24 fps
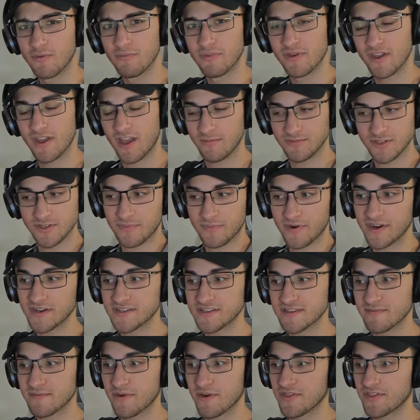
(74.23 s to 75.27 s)
I'm surprised
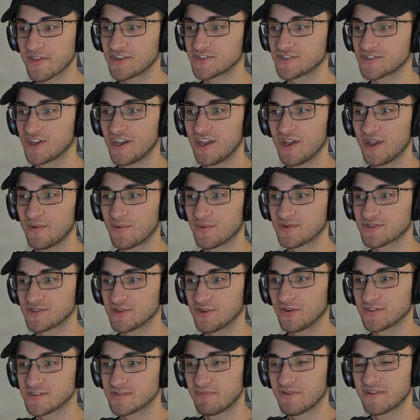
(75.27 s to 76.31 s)
about these
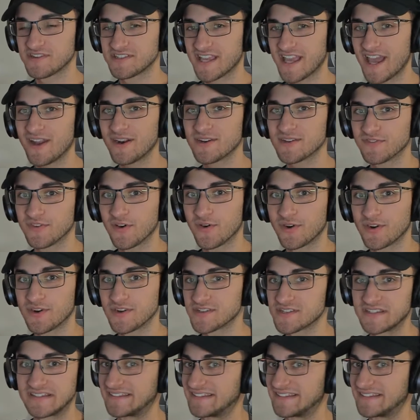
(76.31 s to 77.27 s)
results. But Sanders voters,